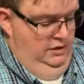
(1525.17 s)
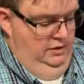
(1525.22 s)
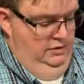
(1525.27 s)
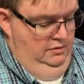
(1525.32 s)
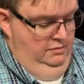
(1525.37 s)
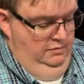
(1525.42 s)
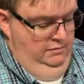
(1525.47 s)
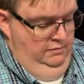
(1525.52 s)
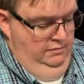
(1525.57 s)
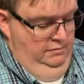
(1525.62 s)

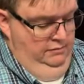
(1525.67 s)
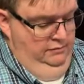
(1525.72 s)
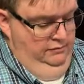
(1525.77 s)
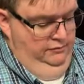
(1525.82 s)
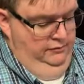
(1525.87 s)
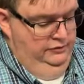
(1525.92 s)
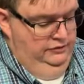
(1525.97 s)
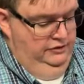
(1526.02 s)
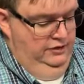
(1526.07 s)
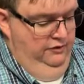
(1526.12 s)
Uh,
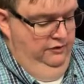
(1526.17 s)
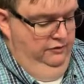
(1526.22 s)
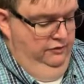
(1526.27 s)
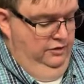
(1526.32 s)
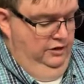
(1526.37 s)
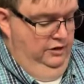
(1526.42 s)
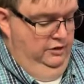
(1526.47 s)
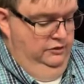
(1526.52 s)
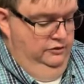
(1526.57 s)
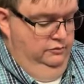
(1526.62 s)
for
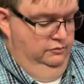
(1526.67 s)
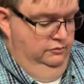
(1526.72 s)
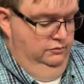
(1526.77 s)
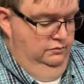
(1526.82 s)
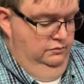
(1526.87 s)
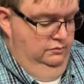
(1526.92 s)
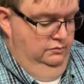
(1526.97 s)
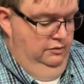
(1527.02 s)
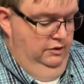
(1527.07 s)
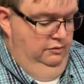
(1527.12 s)
several years,
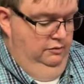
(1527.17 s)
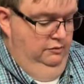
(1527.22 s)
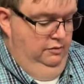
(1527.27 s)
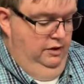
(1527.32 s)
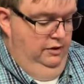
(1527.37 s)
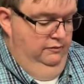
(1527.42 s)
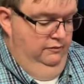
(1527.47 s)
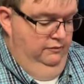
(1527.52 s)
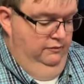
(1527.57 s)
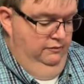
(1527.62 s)
we
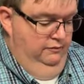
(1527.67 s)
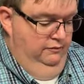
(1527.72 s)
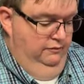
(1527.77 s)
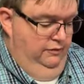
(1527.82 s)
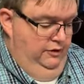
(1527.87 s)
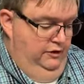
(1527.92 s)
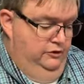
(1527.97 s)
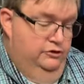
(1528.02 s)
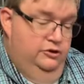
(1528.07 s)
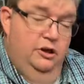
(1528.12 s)
ran
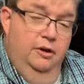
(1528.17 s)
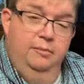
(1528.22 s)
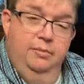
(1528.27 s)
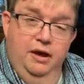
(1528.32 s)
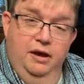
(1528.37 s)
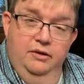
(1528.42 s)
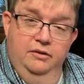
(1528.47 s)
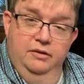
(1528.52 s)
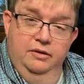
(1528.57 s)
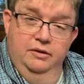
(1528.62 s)
fire
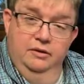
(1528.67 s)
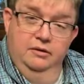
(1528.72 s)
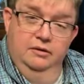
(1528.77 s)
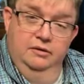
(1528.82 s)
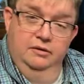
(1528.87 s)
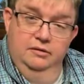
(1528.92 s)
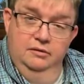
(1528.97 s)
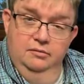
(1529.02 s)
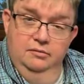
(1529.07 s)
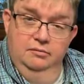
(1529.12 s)
shop out of
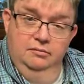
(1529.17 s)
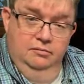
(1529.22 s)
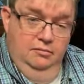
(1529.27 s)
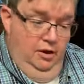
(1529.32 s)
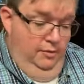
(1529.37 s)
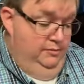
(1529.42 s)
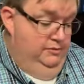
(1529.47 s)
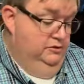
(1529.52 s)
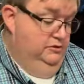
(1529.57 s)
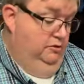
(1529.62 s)

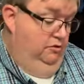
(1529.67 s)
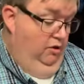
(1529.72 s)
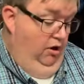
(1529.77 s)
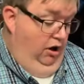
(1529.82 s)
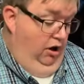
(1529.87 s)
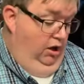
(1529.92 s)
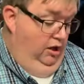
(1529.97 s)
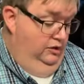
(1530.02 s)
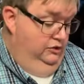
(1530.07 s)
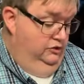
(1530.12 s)
Mama's
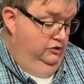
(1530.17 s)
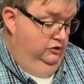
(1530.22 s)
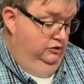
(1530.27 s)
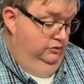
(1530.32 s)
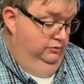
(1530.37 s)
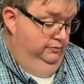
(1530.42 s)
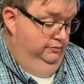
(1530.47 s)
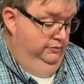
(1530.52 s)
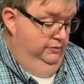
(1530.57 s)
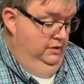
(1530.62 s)

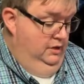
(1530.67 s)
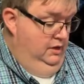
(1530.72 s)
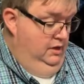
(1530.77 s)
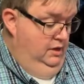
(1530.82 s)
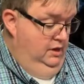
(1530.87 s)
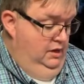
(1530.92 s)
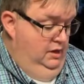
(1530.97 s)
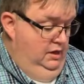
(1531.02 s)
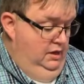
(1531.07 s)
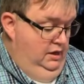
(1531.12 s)
garage,
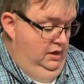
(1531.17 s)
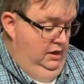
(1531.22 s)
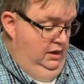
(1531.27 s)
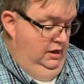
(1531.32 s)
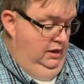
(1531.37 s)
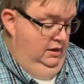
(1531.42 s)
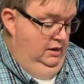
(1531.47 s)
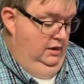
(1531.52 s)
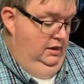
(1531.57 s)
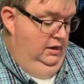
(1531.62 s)

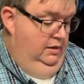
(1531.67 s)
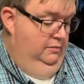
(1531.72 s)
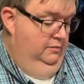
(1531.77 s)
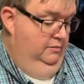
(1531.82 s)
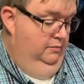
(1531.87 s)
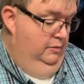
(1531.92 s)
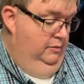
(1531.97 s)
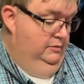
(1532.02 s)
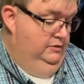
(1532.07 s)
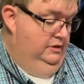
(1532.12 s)
and
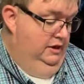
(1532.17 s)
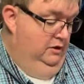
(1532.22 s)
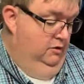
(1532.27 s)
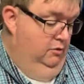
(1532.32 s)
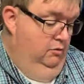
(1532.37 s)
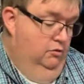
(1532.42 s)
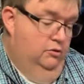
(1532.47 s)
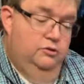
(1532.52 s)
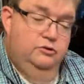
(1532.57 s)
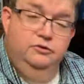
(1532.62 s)
um, we would
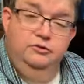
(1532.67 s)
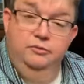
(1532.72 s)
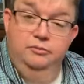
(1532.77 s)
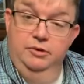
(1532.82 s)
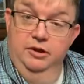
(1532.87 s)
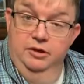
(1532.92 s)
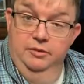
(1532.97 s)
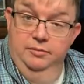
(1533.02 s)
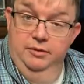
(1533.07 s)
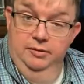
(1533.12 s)
take orders
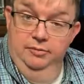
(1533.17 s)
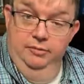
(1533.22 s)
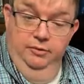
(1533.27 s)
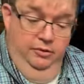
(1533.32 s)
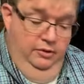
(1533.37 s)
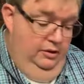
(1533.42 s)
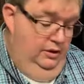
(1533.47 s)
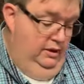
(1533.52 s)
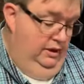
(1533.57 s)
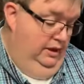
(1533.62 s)
from other
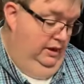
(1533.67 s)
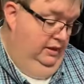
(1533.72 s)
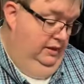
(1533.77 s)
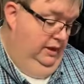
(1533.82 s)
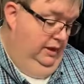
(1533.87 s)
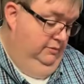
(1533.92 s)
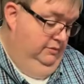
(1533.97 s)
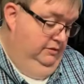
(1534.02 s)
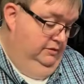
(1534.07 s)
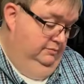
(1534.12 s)
people,
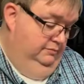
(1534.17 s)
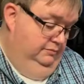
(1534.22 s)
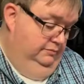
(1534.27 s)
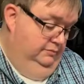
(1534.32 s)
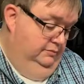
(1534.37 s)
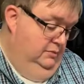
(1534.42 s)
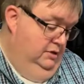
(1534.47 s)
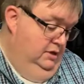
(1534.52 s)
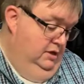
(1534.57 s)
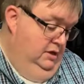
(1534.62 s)
and they would.
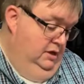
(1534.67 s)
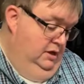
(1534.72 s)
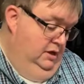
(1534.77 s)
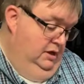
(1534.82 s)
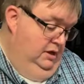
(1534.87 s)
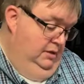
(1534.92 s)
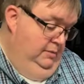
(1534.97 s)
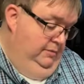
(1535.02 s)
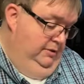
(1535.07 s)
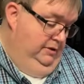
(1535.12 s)

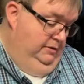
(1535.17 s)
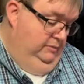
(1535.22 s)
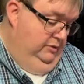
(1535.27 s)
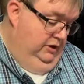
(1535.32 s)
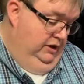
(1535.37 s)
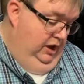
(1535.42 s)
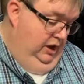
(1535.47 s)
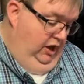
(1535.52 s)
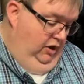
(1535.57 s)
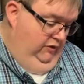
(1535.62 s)
But
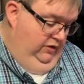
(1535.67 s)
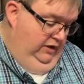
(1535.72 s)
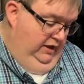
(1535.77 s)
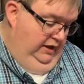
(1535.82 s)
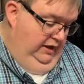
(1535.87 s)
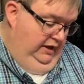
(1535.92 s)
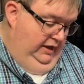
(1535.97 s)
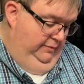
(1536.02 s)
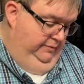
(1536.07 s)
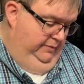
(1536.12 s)
when
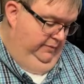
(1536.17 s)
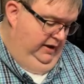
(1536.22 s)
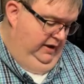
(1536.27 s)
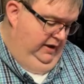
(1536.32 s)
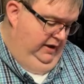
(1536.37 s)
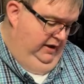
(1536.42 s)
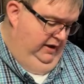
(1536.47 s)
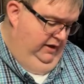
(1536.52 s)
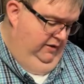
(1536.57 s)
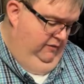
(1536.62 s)
COVID hit,
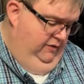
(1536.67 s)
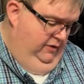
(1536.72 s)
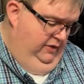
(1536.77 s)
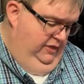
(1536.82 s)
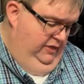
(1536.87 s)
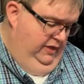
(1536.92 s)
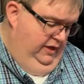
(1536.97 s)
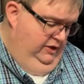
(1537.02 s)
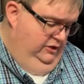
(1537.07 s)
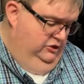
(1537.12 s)

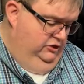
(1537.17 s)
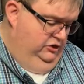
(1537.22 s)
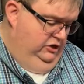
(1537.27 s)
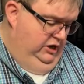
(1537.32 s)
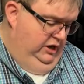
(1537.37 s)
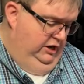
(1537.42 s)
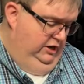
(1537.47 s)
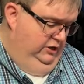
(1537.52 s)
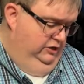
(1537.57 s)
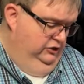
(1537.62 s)
everything
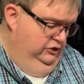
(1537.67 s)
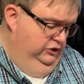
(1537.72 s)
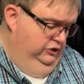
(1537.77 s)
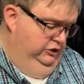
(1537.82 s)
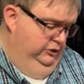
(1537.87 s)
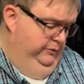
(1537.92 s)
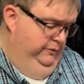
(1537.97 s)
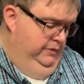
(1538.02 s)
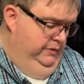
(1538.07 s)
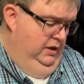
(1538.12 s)

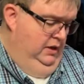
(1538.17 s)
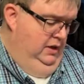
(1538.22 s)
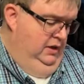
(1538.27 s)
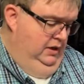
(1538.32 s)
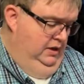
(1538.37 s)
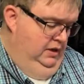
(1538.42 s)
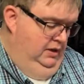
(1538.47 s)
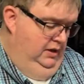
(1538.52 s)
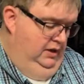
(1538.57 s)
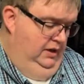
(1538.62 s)
changed,
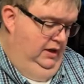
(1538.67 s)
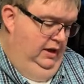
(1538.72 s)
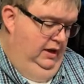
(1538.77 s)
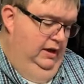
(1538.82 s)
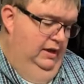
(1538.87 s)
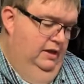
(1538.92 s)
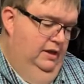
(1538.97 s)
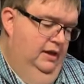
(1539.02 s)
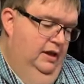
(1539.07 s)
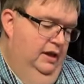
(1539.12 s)

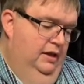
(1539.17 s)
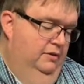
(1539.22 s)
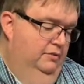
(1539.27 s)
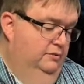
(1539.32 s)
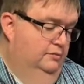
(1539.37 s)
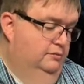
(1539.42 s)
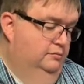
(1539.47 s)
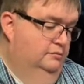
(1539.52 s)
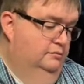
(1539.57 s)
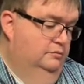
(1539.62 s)
and
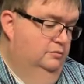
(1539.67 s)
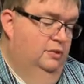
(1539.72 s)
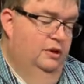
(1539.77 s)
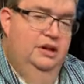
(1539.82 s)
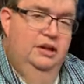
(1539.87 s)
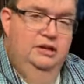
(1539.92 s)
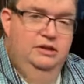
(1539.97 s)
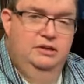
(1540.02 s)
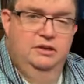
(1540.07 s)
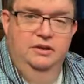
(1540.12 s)
uh,
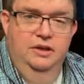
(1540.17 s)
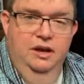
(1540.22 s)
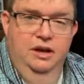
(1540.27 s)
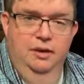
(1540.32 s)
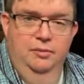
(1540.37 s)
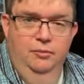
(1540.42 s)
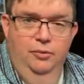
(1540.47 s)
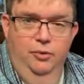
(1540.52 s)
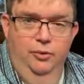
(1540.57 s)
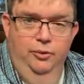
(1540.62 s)
we didn't do
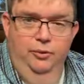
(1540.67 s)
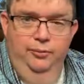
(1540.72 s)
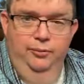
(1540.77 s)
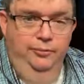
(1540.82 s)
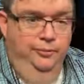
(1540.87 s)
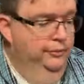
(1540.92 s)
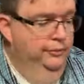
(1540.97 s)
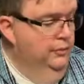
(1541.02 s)
that anymore.